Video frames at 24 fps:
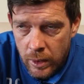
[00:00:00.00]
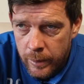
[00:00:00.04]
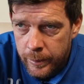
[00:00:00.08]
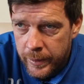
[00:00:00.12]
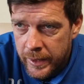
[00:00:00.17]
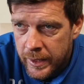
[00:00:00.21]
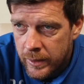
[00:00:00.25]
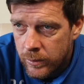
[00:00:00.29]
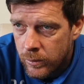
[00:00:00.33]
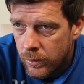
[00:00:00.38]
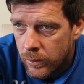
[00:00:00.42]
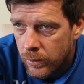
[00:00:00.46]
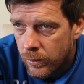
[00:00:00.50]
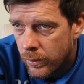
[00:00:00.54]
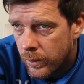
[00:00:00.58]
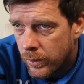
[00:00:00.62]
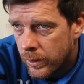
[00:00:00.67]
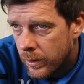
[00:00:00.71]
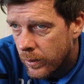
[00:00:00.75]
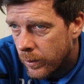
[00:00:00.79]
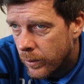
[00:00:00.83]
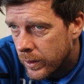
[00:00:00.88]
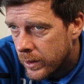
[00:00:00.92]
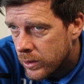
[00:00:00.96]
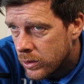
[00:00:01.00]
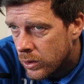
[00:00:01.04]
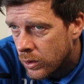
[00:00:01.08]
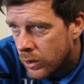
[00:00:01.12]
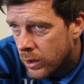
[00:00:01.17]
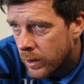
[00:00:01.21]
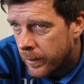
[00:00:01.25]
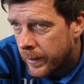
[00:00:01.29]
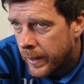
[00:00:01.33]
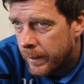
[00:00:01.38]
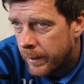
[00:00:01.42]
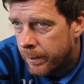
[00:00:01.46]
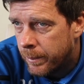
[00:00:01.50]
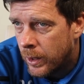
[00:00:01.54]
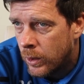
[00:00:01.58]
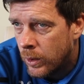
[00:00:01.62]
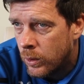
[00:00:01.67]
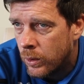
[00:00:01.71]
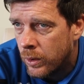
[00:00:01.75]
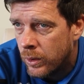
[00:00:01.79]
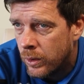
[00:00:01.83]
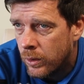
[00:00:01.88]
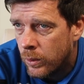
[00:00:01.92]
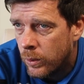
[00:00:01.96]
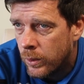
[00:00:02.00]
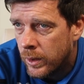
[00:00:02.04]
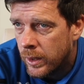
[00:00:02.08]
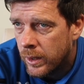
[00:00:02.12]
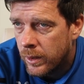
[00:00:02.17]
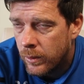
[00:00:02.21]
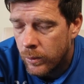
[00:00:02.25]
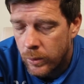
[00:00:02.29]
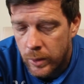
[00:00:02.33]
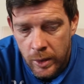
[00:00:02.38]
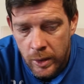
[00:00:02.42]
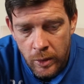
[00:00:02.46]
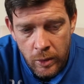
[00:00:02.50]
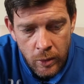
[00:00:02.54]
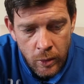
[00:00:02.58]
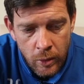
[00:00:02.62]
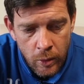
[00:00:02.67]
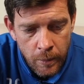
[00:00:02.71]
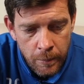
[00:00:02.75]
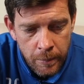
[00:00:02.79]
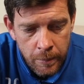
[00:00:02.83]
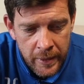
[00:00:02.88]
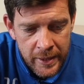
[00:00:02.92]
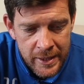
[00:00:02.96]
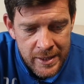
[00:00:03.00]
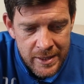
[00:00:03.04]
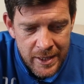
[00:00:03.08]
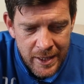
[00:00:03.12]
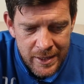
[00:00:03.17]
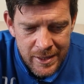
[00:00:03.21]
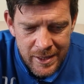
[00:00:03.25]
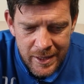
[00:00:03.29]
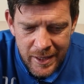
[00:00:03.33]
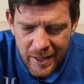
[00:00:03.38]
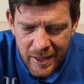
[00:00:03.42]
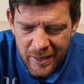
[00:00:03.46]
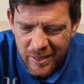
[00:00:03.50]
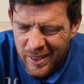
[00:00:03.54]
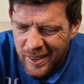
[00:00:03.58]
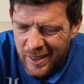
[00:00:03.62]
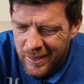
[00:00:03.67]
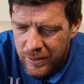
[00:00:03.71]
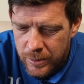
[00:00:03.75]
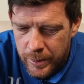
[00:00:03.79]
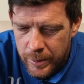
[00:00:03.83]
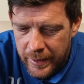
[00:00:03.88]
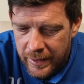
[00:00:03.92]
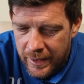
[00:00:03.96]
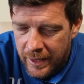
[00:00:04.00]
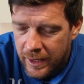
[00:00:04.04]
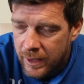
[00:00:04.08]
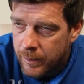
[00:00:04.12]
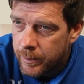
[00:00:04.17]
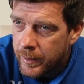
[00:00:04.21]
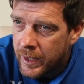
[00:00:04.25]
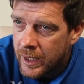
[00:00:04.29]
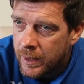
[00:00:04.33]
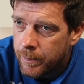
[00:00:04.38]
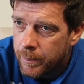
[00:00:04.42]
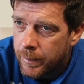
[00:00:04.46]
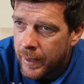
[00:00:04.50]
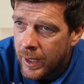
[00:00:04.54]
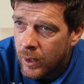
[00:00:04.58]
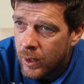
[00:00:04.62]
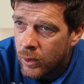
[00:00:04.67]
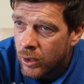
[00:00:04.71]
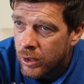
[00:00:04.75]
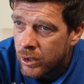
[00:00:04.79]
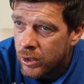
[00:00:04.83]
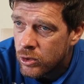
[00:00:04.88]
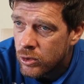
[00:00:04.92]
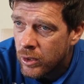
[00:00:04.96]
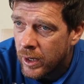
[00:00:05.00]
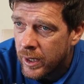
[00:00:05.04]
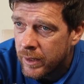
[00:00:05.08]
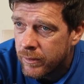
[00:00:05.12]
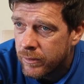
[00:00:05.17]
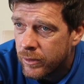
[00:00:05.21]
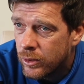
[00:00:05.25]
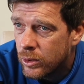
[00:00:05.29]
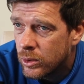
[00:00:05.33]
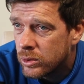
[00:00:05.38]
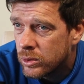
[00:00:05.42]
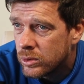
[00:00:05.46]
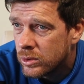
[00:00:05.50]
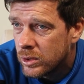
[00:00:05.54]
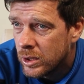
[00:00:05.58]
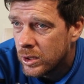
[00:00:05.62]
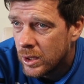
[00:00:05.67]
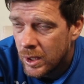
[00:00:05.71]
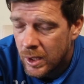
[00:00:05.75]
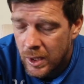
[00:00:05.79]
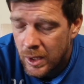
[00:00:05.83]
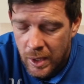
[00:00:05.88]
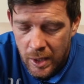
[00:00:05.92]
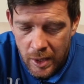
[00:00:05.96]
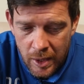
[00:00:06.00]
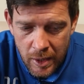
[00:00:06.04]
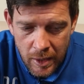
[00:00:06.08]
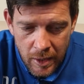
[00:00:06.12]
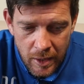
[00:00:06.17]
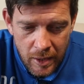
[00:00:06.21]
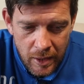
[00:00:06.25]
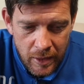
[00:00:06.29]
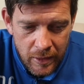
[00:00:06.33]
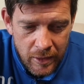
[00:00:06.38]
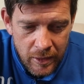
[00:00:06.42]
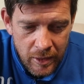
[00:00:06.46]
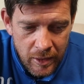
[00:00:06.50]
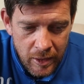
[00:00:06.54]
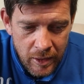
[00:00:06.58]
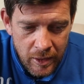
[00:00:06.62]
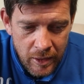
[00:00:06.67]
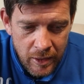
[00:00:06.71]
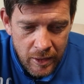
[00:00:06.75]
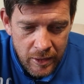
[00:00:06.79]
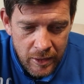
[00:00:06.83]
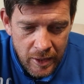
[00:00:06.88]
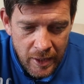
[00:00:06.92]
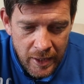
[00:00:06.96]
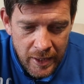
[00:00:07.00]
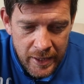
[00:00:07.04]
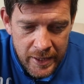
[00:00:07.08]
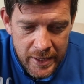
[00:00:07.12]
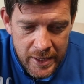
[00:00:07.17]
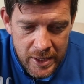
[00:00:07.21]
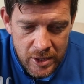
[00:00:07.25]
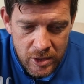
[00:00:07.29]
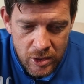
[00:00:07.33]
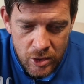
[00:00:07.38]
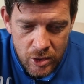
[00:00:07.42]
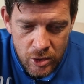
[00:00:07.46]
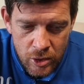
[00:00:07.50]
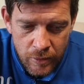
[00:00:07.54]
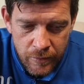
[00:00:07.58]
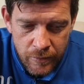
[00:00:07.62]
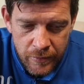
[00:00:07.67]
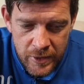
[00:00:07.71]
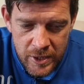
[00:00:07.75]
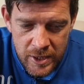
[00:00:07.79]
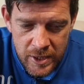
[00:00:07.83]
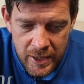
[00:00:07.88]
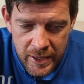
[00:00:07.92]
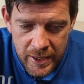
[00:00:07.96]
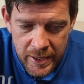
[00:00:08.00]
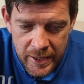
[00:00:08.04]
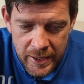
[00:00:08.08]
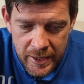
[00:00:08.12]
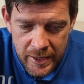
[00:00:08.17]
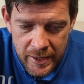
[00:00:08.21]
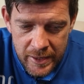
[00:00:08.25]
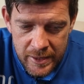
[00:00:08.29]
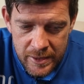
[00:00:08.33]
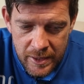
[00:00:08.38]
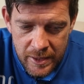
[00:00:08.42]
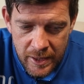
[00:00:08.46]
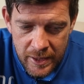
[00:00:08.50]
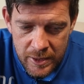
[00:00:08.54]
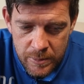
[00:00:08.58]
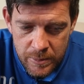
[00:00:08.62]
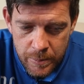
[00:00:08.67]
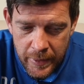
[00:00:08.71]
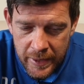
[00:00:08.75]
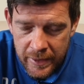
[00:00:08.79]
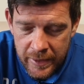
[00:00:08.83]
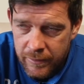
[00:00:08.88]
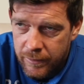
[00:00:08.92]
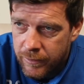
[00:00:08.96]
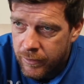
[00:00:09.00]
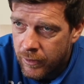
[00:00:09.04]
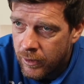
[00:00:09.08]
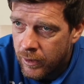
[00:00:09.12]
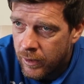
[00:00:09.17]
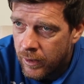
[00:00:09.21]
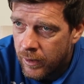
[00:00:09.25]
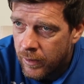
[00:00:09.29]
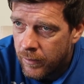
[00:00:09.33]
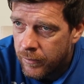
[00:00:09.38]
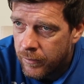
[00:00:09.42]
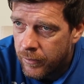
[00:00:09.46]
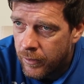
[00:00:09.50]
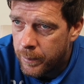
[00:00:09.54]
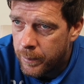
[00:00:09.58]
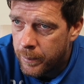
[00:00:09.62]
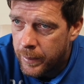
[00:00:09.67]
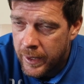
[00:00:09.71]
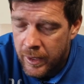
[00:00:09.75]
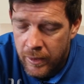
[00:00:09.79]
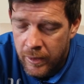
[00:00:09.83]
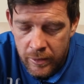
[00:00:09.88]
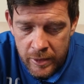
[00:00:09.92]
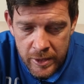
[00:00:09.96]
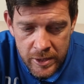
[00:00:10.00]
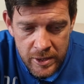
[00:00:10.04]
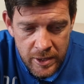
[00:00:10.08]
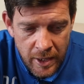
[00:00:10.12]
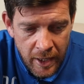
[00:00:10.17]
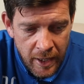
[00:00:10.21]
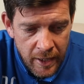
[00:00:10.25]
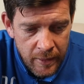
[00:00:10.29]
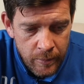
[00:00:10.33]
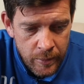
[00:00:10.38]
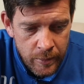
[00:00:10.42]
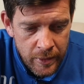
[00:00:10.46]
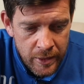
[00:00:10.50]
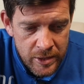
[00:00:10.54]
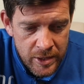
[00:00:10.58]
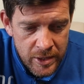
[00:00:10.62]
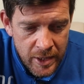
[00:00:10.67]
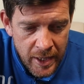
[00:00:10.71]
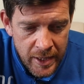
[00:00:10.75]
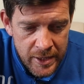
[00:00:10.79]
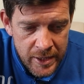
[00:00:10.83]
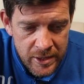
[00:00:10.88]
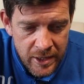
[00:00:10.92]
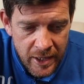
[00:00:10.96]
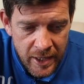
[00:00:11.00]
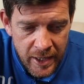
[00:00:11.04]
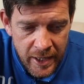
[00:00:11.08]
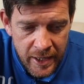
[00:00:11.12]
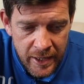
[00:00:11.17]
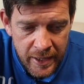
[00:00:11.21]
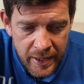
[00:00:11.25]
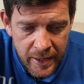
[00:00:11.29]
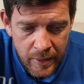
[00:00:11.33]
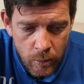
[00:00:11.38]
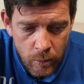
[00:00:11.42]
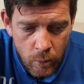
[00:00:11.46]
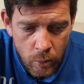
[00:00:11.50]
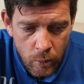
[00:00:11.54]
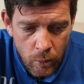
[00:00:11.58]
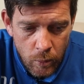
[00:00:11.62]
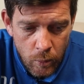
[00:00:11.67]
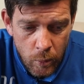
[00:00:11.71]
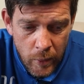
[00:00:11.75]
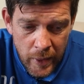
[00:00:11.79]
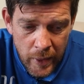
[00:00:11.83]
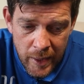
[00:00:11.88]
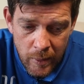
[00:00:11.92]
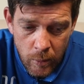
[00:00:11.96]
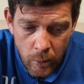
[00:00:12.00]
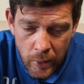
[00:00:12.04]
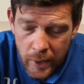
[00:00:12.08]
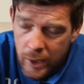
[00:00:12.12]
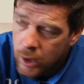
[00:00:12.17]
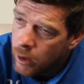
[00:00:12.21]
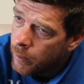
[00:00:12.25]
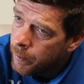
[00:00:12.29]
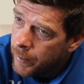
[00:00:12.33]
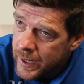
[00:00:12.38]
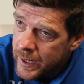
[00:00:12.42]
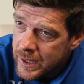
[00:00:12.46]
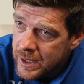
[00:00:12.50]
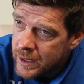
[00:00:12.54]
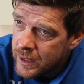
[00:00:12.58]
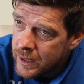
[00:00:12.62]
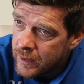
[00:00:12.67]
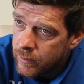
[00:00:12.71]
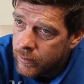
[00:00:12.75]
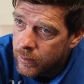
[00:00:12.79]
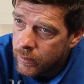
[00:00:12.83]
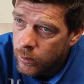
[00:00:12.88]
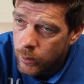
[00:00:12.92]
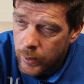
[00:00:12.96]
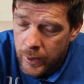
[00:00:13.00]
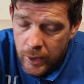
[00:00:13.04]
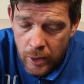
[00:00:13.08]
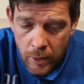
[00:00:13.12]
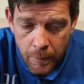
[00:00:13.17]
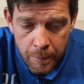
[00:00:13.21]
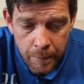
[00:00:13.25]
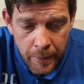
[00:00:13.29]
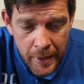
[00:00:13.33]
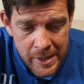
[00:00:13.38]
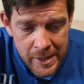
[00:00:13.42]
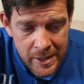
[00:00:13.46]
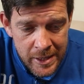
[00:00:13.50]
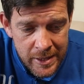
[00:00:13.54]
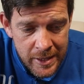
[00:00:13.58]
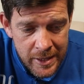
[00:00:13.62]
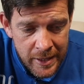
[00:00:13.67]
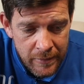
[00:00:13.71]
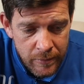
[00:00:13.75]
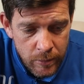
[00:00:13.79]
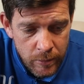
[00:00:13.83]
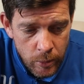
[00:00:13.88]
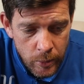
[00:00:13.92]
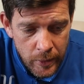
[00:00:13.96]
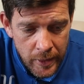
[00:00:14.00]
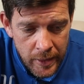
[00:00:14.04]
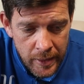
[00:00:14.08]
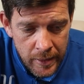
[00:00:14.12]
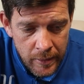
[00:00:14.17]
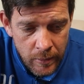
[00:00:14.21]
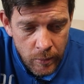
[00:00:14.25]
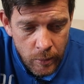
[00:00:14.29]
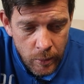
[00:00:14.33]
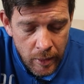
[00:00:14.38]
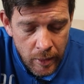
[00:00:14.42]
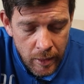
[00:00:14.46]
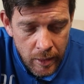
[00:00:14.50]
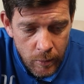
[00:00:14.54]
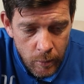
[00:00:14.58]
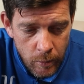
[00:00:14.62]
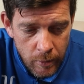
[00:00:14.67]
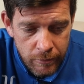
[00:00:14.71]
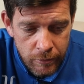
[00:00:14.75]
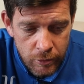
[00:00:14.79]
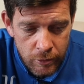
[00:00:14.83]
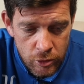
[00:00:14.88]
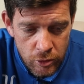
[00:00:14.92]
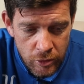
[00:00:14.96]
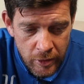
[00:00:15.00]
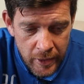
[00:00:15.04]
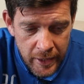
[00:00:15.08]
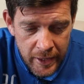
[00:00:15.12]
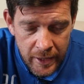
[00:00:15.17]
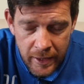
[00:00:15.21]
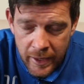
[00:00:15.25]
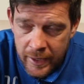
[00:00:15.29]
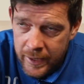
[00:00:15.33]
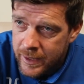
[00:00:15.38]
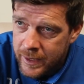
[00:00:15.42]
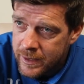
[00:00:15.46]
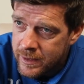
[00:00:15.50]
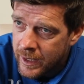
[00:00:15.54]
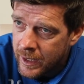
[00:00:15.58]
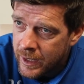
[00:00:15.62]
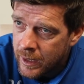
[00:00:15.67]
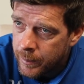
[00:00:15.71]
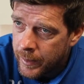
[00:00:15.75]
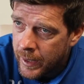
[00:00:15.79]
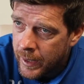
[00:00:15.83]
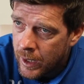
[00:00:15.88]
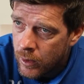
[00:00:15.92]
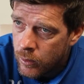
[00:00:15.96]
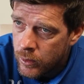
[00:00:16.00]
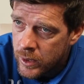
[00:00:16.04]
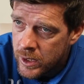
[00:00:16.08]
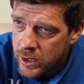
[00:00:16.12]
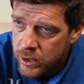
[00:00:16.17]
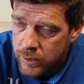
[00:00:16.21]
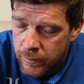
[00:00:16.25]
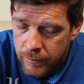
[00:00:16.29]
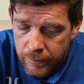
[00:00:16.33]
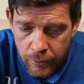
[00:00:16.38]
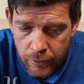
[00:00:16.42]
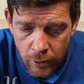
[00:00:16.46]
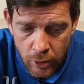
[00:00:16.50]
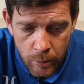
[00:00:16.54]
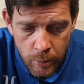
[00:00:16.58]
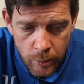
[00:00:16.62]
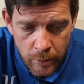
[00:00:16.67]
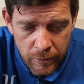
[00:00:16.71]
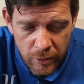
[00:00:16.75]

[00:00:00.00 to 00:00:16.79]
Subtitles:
I mean, we talk about Bolton, who we're going to go and play Saturday. I think they spent nearly £1 million on the strike force. The league's the toughest league it's been for period of time with the sides that are in it. We're competitive. We're frustrated, like I said, about our recent form.